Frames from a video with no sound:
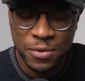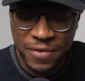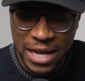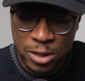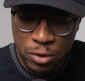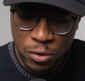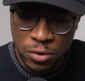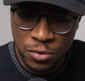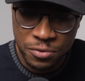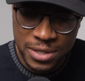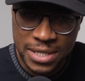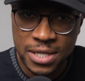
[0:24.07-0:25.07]
We've had Google
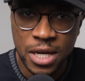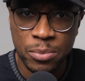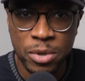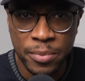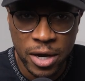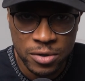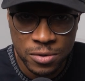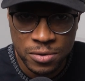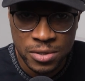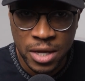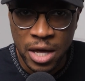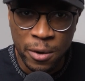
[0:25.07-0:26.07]
release a couple
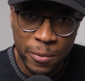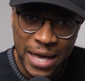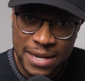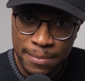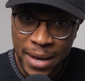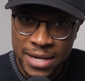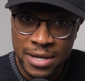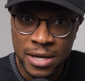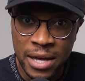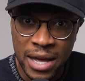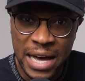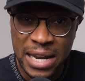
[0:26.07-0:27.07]
models. We had Meta
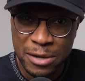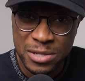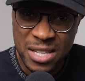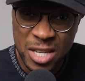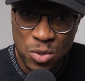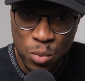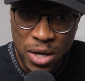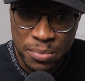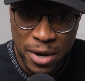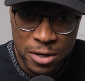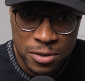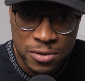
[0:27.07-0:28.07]
announce at least one
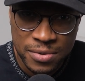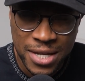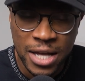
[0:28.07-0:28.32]
model.